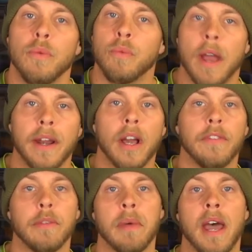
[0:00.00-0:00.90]
right off
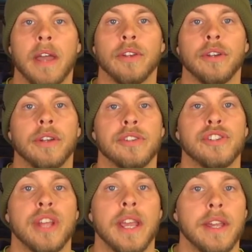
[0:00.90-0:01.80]
the bat. You're going to
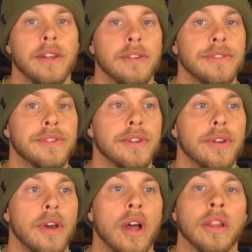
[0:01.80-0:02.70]
change
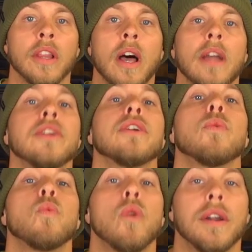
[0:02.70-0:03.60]
a lot. You're going
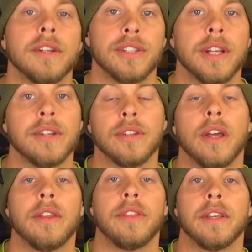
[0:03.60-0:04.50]
to want to change a
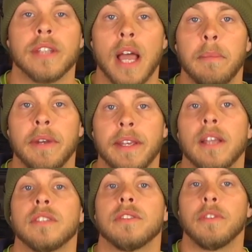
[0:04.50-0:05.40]
lot of things, I'm going to
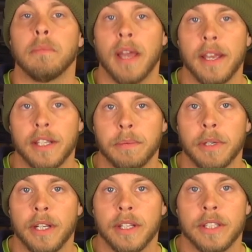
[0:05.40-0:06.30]
guess. From my
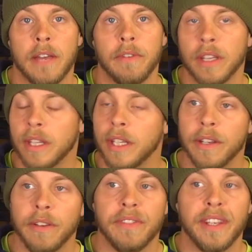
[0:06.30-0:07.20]
experience, having
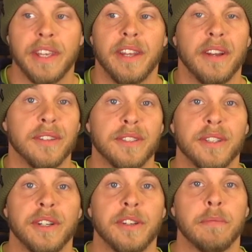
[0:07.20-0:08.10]
lived in
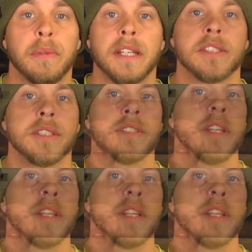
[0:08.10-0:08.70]
alternative places,